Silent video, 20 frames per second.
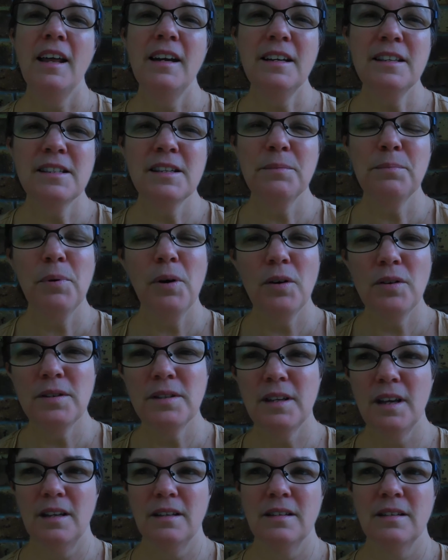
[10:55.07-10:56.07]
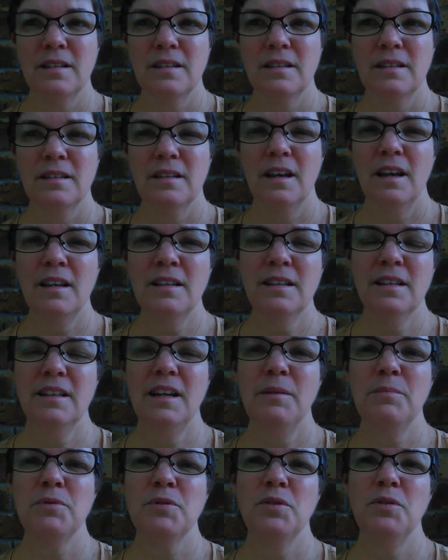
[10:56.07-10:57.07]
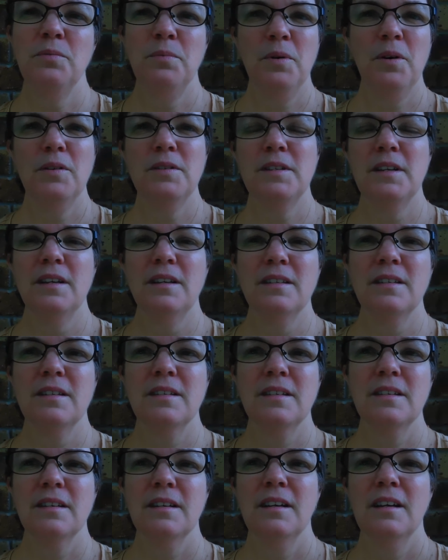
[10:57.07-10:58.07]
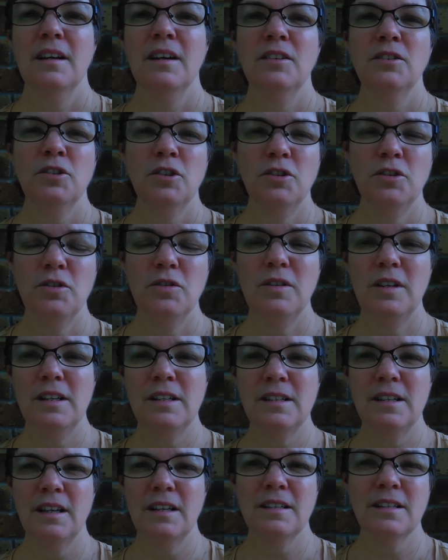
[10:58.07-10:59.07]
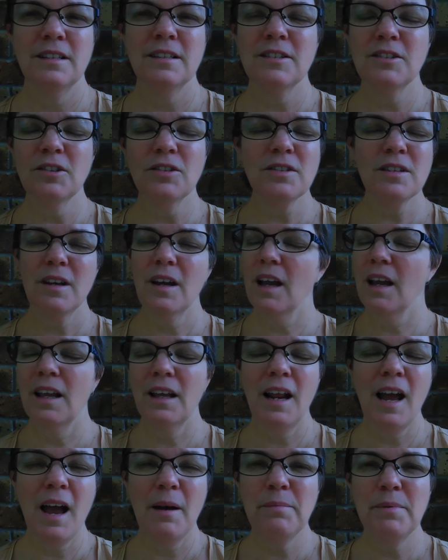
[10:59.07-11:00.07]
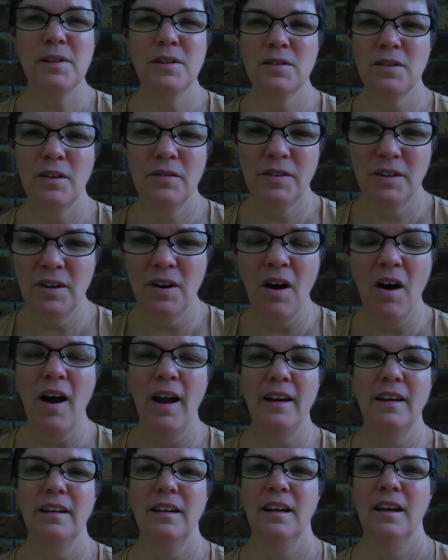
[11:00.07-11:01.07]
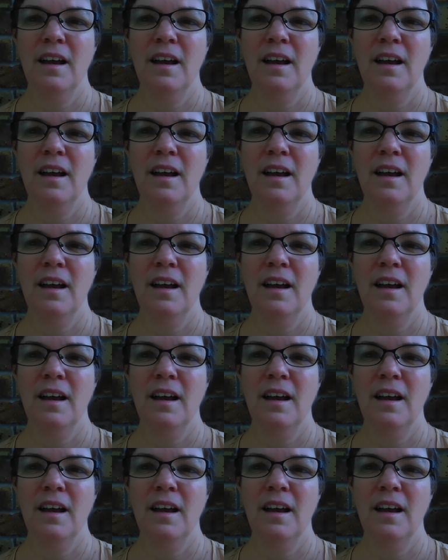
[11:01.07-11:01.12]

And it's a process. It's an absolute process to do these things. It's not something that happens overnight.